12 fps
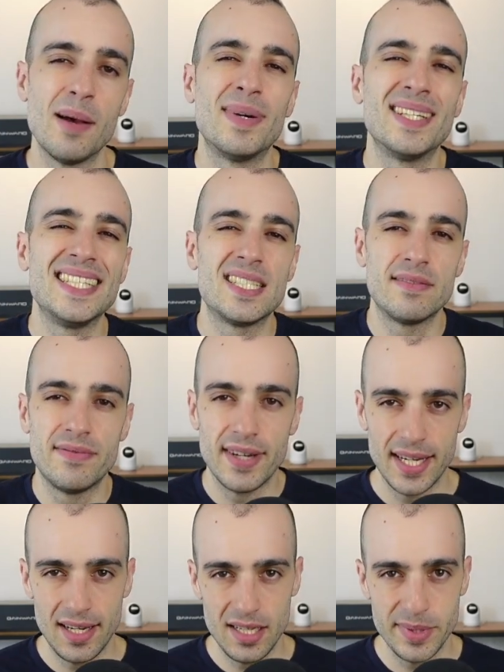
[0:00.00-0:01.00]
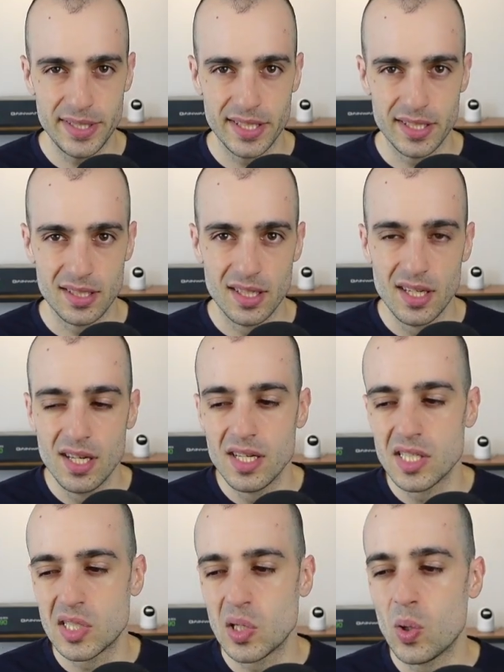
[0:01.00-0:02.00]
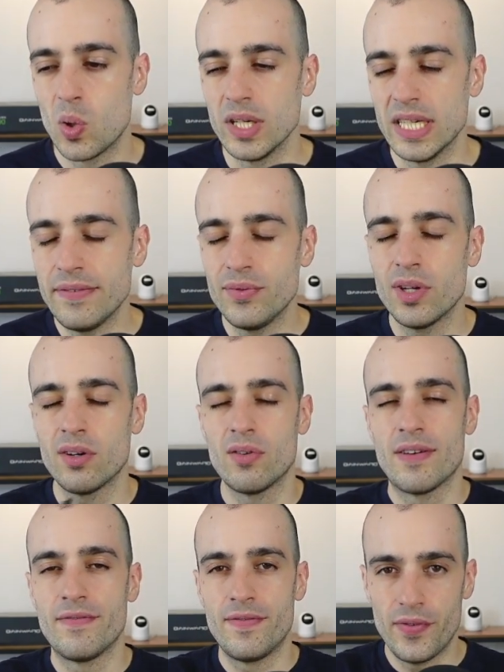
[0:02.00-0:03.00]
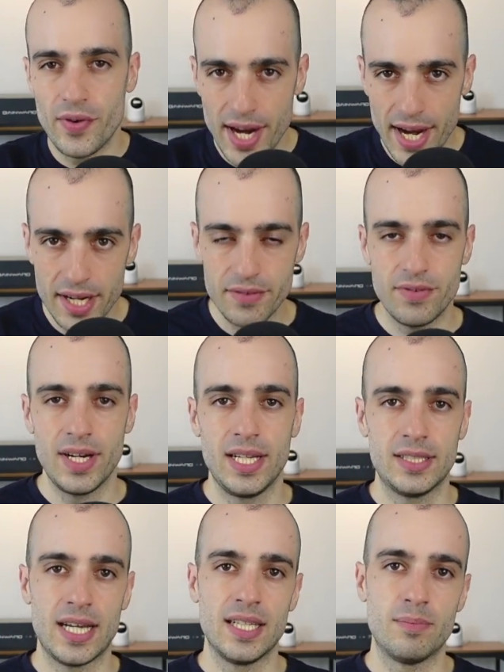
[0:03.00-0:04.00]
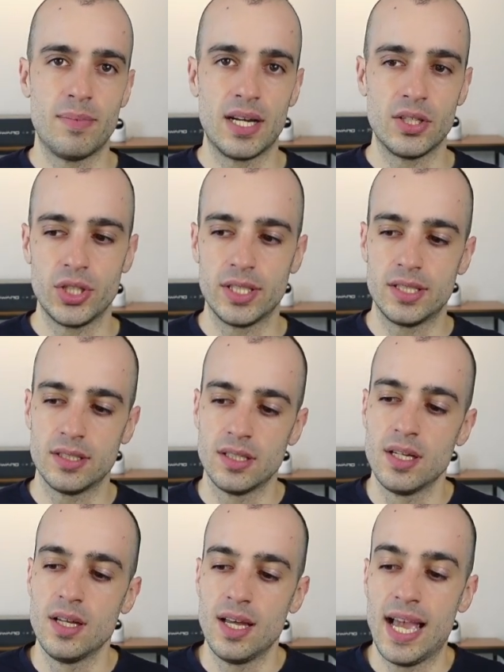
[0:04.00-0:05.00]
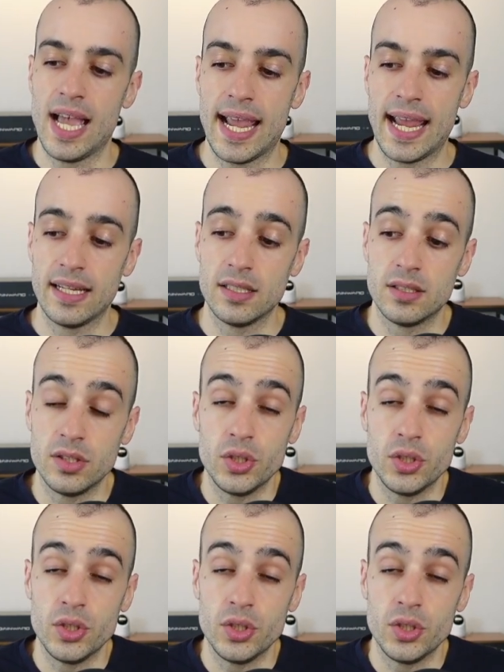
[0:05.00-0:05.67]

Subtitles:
but it's very limited. So if you're on a very, very tight budget and